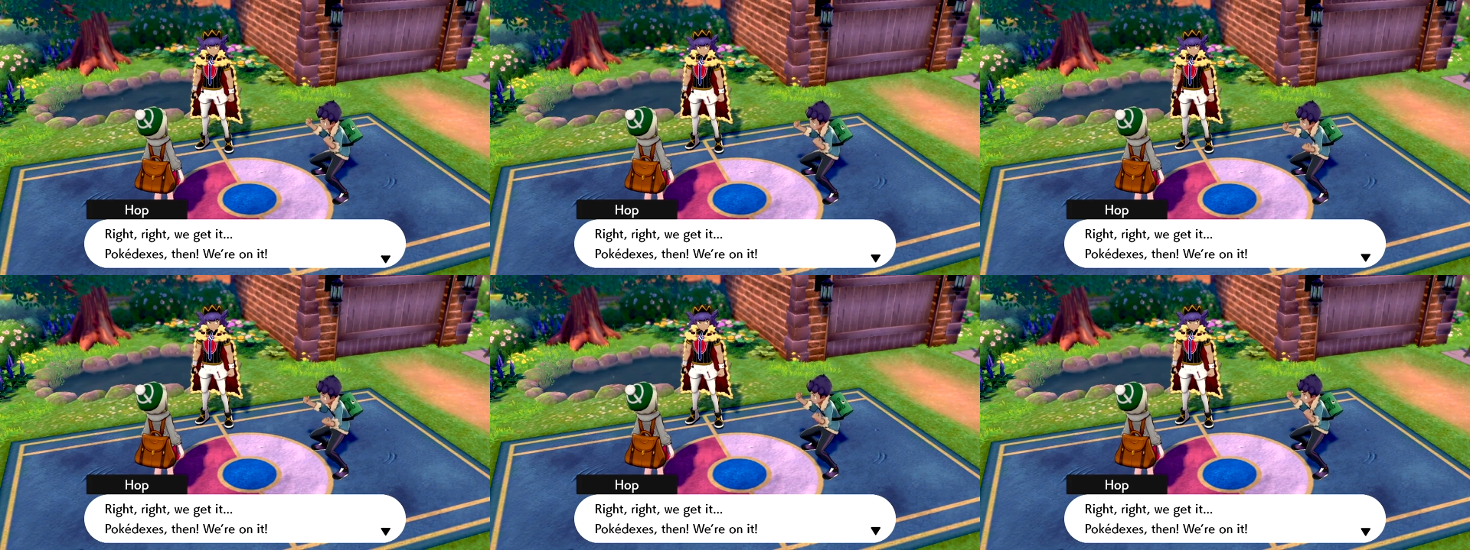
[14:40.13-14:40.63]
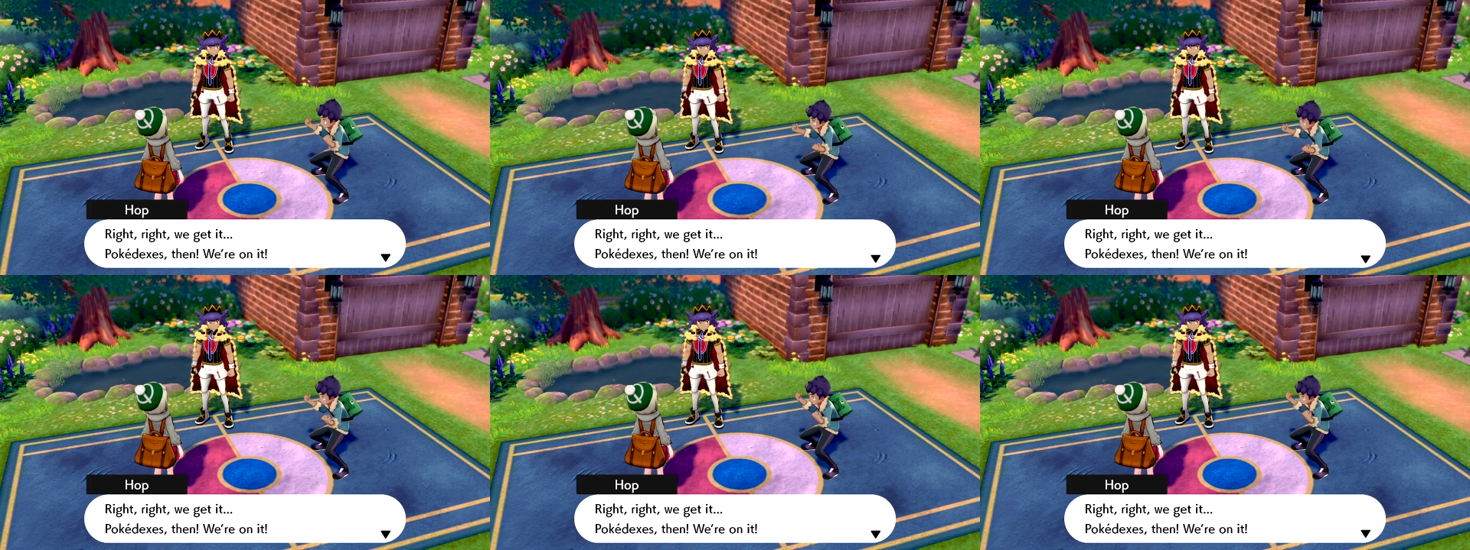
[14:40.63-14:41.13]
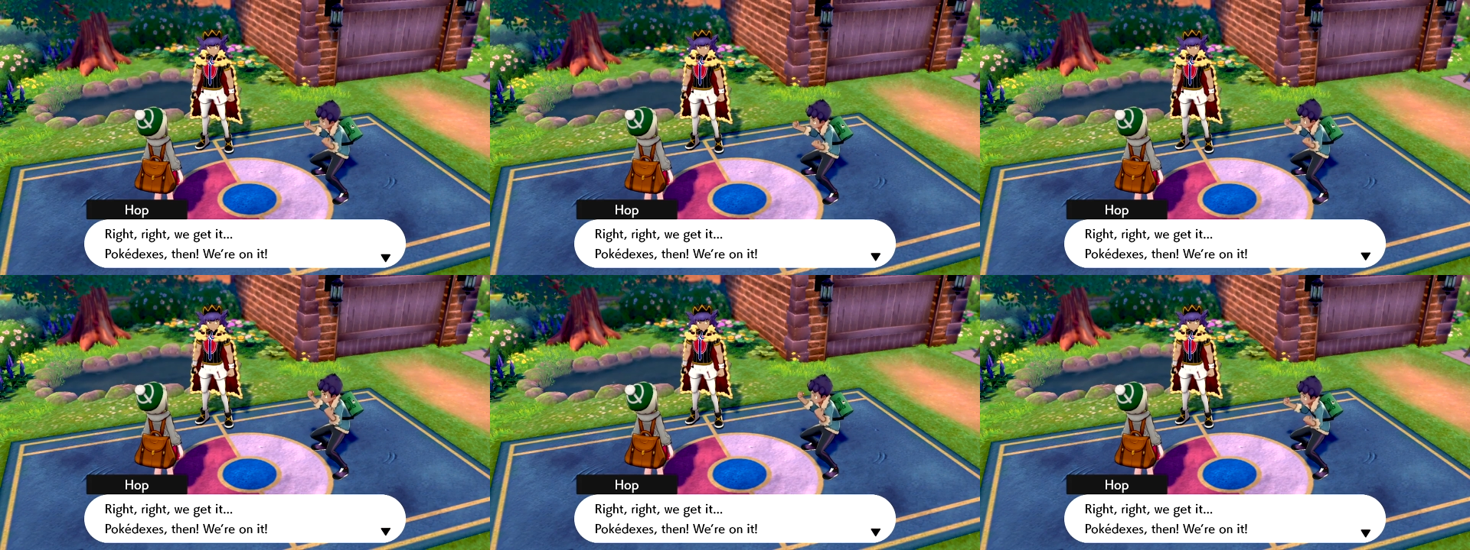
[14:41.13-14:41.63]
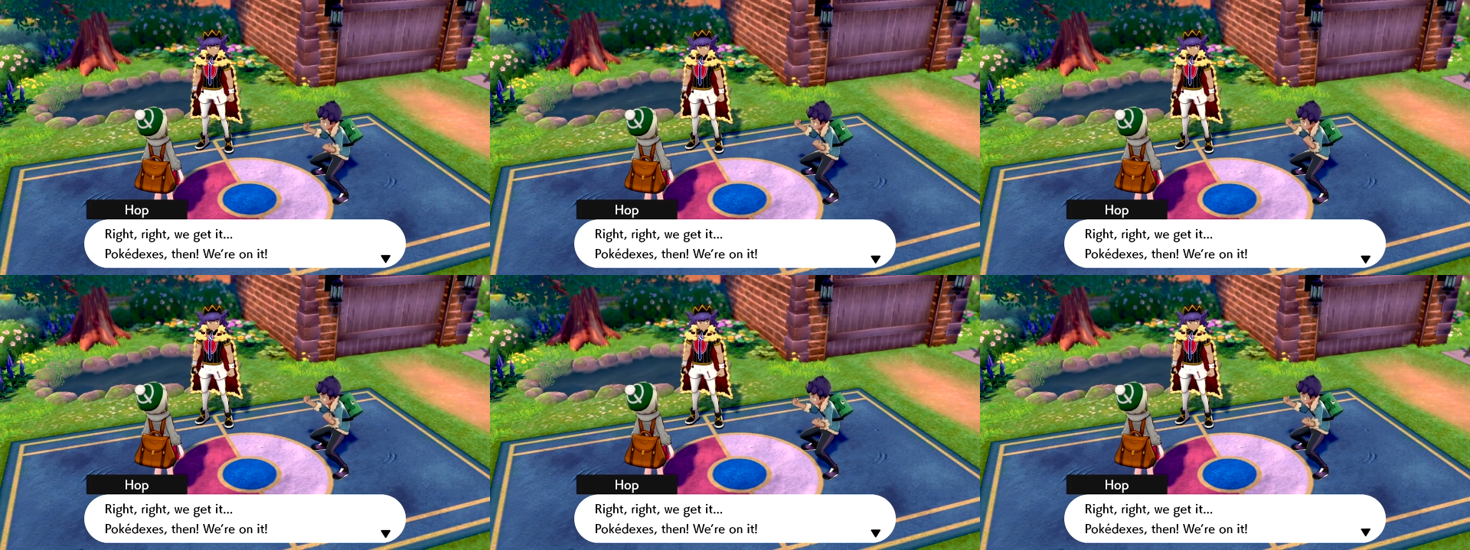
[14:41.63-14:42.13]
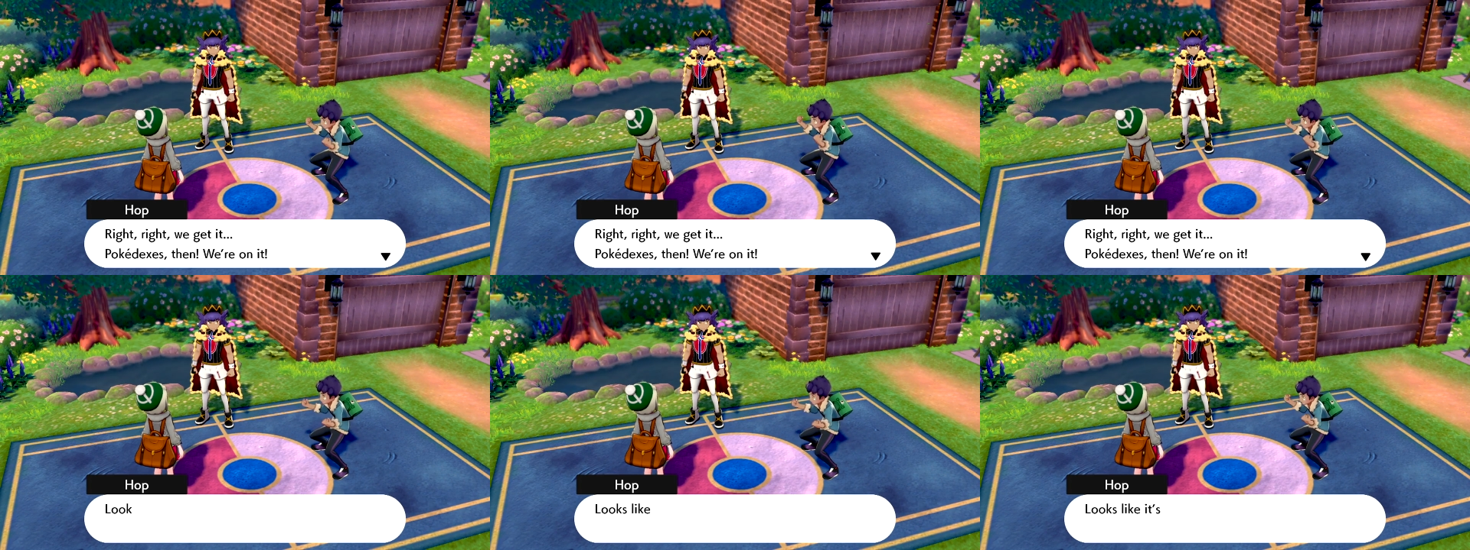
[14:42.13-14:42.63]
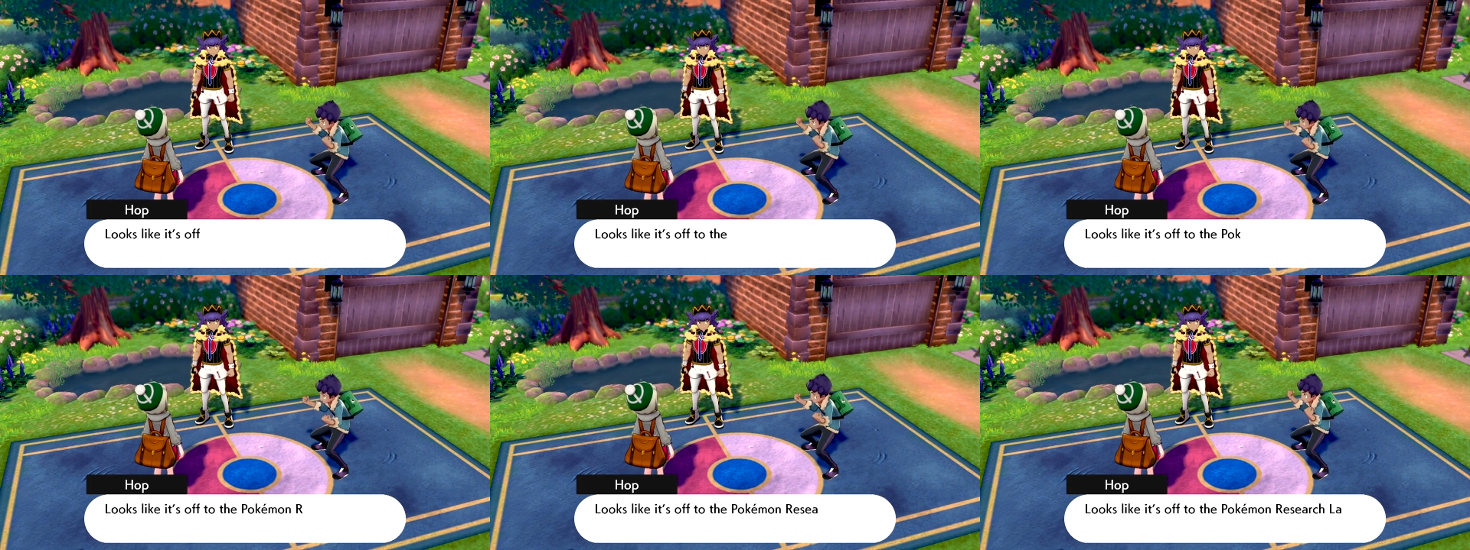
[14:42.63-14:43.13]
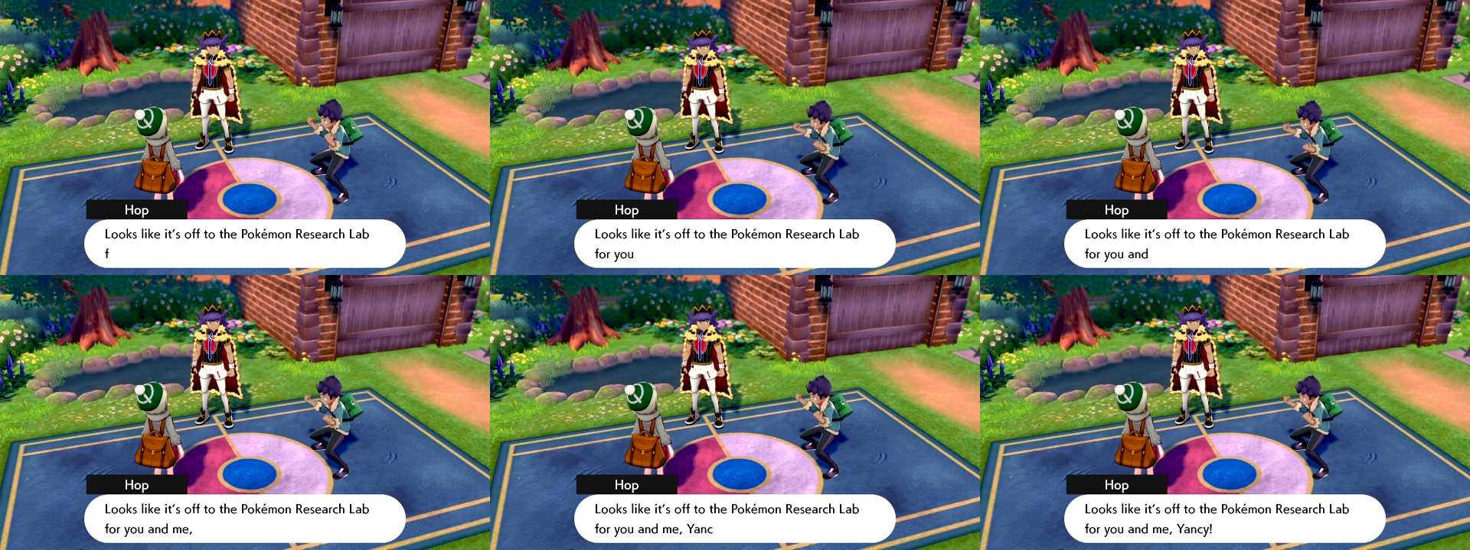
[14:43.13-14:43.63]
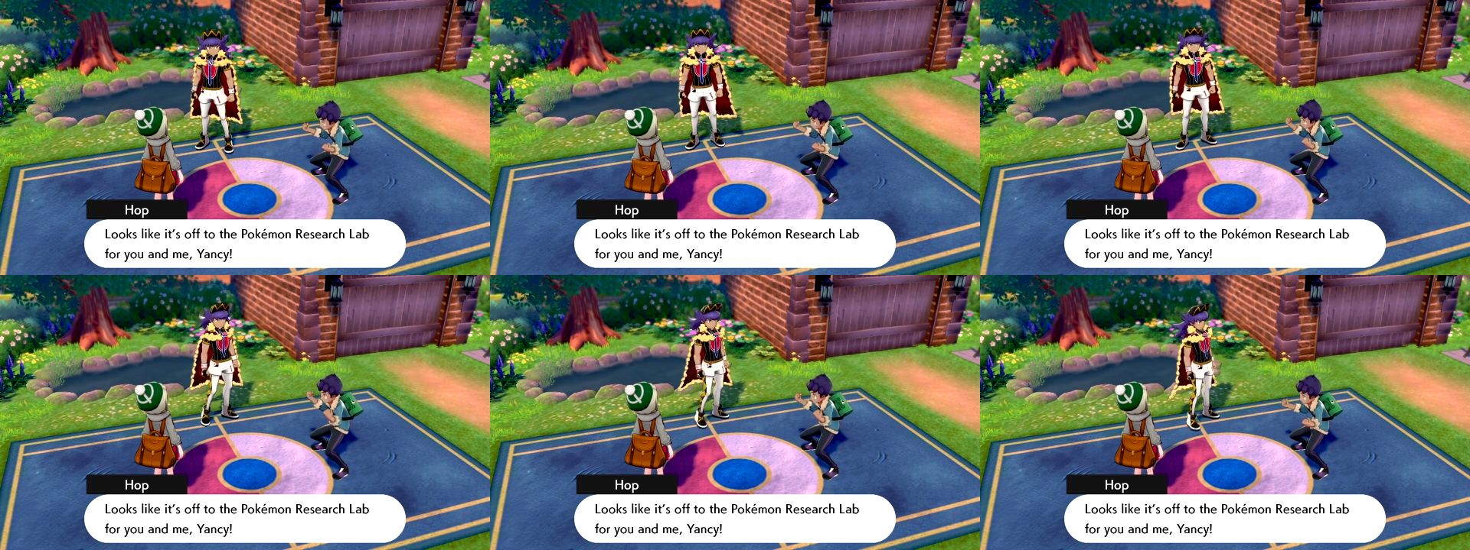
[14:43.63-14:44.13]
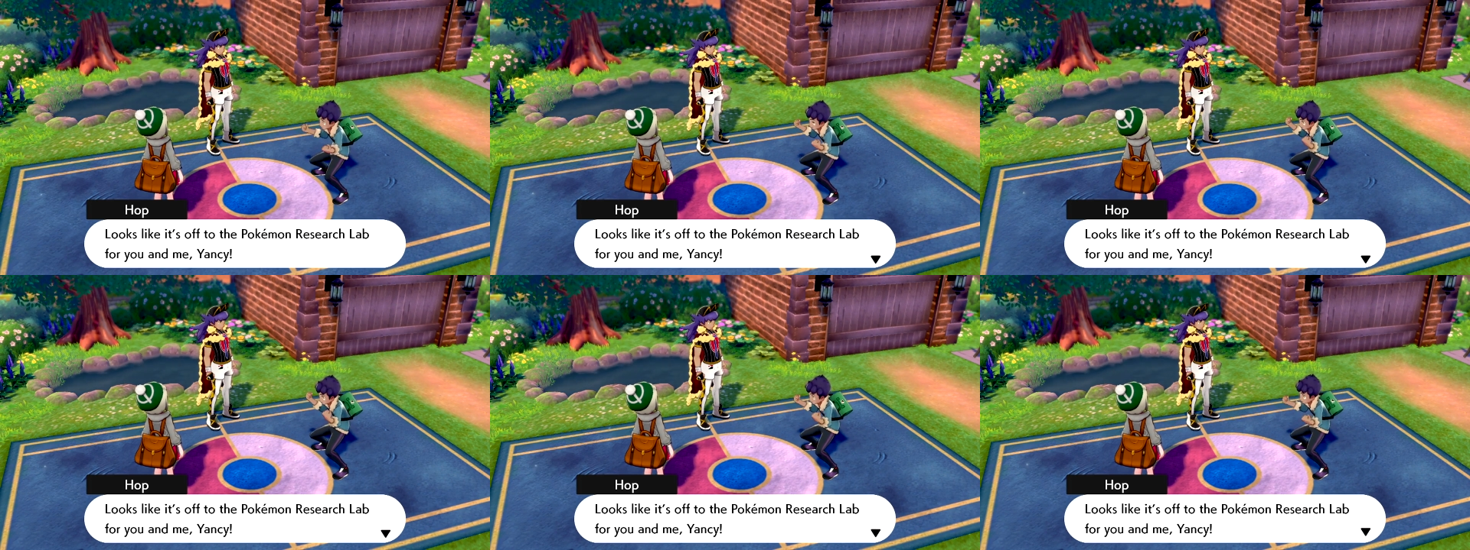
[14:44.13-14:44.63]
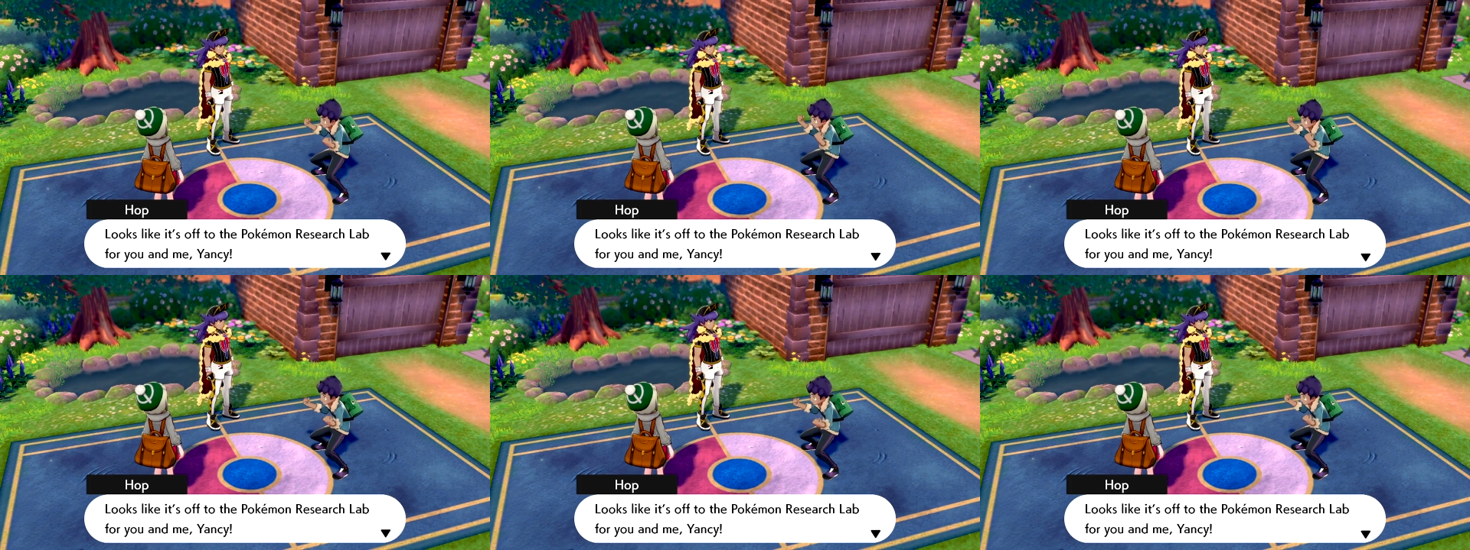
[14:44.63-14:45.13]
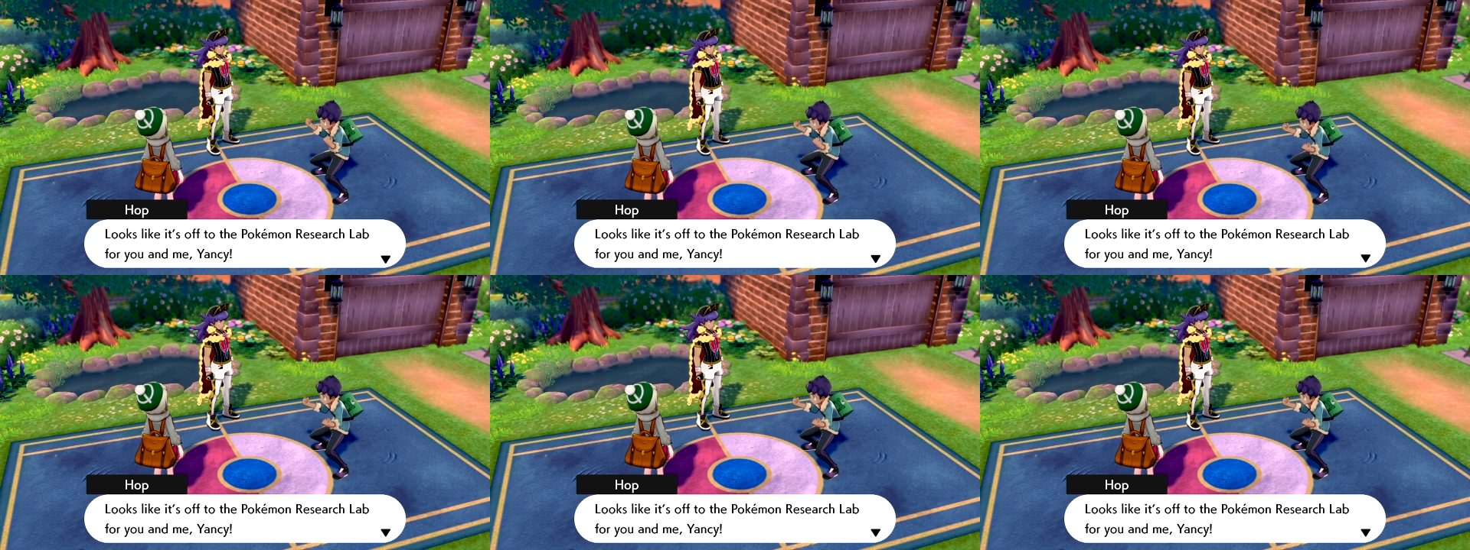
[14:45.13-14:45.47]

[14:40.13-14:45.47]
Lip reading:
No face is visible, so there are no lips to read.